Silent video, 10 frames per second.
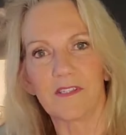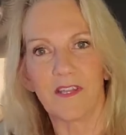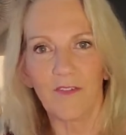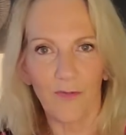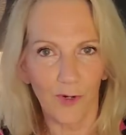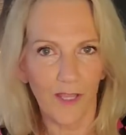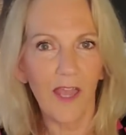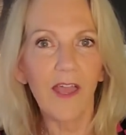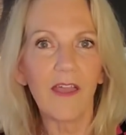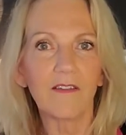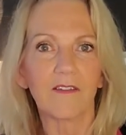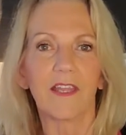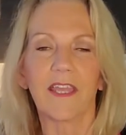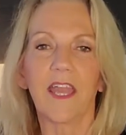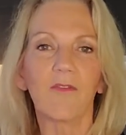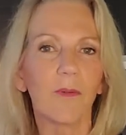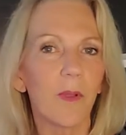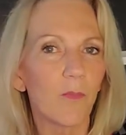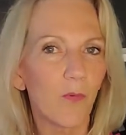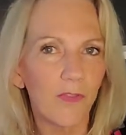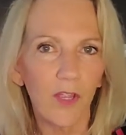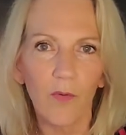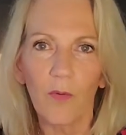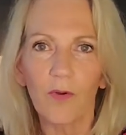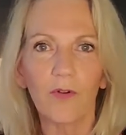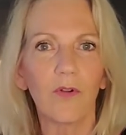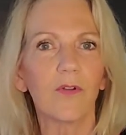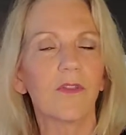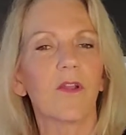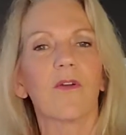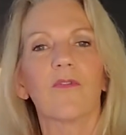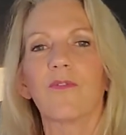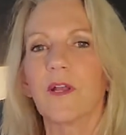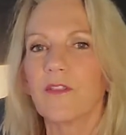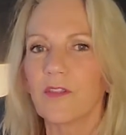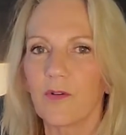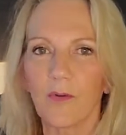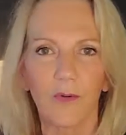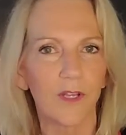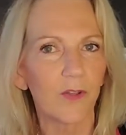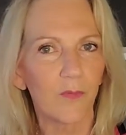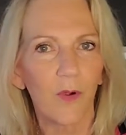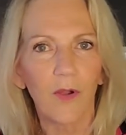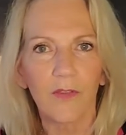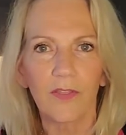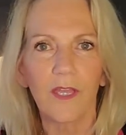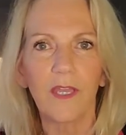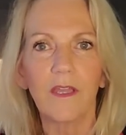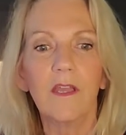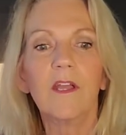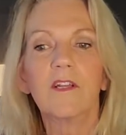They forget, they can't remember what they ordered, they're afraid that they're ordering the wrong thing.